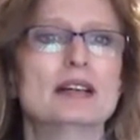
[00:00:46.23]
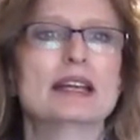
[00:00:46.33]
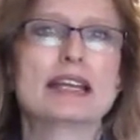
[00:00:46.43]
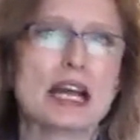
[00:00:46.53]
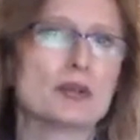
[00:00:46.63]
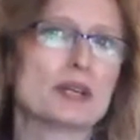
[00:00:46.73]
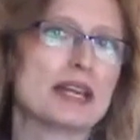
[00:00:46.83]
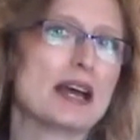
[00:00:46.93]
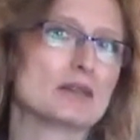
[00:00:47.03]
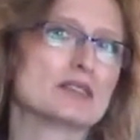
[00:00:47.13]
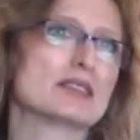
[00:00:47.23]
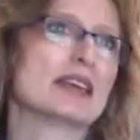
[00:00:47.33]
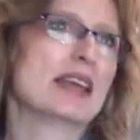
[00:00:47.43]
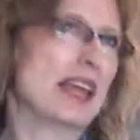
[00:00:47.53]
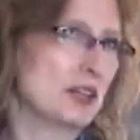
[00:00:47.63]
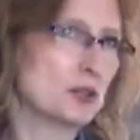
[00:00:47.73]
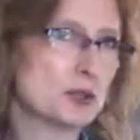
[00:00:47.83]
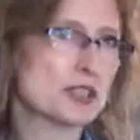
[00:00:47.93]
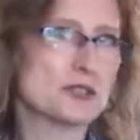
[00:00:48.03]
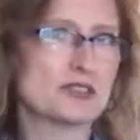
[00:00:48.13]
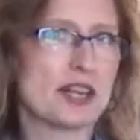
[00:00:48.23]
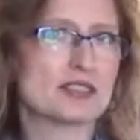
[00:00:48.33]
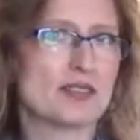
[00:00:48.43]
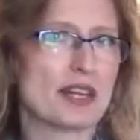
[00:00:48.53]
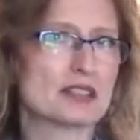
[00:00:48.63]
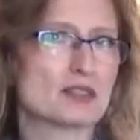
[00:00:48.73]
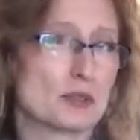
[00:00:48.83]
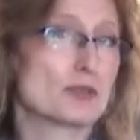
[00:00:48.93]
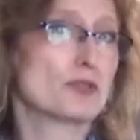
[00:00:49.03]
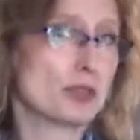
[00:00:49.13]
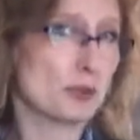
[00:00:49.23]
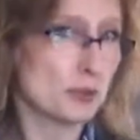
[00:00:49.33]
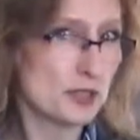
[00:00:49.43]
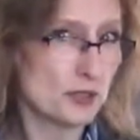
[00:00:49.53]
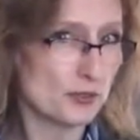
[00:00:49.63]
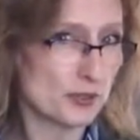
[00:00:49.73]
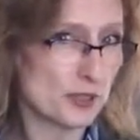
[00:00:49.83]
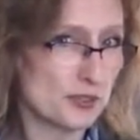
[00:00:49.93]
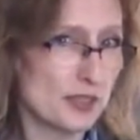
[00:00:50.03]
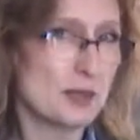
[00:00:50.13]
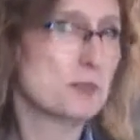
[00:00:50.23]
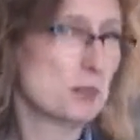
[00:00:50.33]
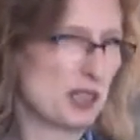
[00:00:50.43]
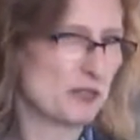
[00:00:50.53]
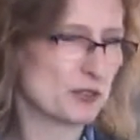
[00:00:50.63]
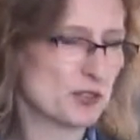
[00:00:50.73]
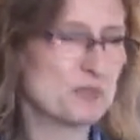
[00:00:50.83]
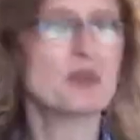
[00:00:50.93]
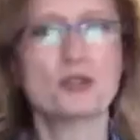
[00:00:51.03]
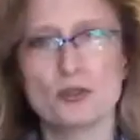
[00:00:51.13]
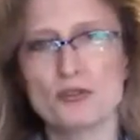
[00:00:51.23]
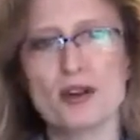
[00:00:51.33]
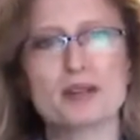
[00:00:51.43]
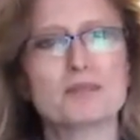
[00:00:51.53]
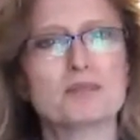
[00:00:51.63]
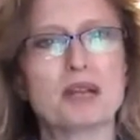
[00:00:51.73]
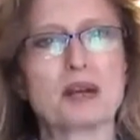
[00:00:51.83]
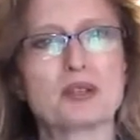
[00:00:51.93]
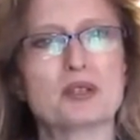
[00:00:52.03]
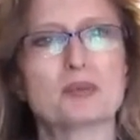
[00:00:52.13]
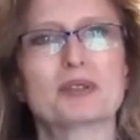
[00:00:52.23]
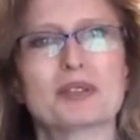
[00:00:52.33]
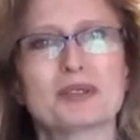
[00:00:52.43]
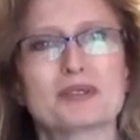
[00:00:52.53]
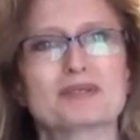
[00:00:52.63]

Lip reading: Calorie counts and nutritional stats of that sort for the original version, plain version, you'll find down in the doobly-doo.